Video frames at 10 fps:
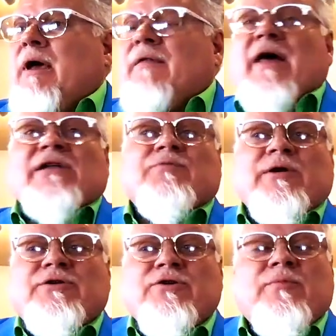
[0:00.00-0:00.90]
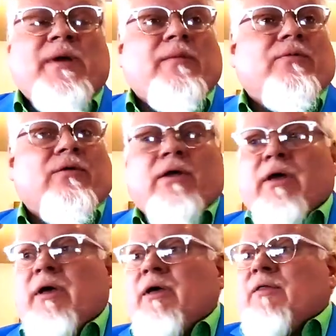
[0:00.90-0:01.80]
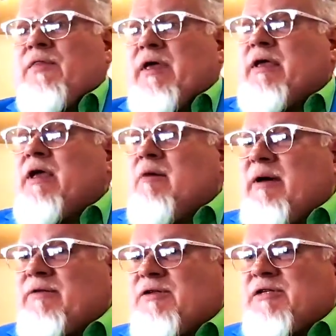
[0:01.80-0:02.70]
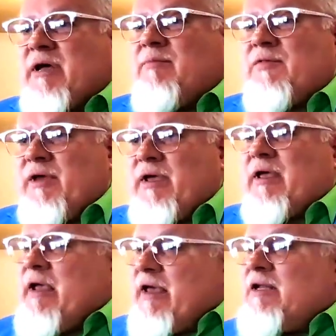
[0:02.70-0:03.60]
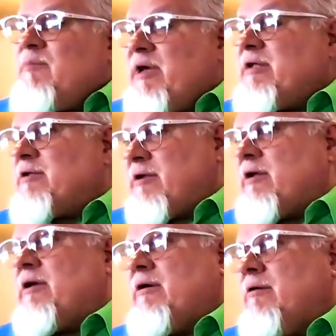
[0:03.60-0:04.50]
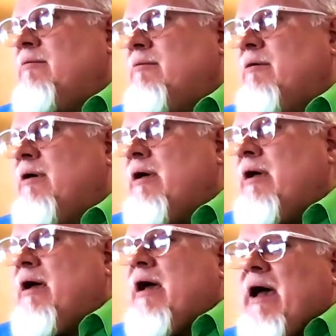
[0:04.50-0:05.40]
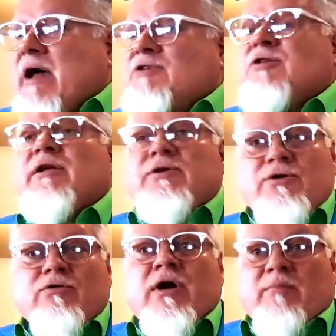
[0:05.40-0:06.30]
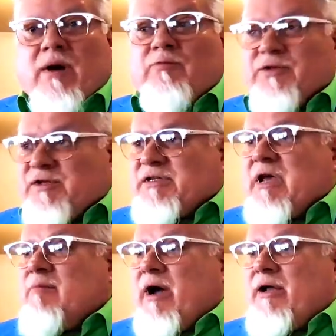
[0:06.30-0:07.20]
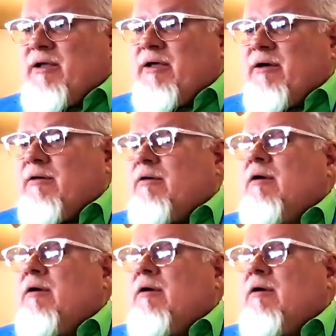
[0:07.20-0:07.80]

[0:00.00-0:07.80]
And that's when two people thinking about the same thing independently actually do come up with the same idea,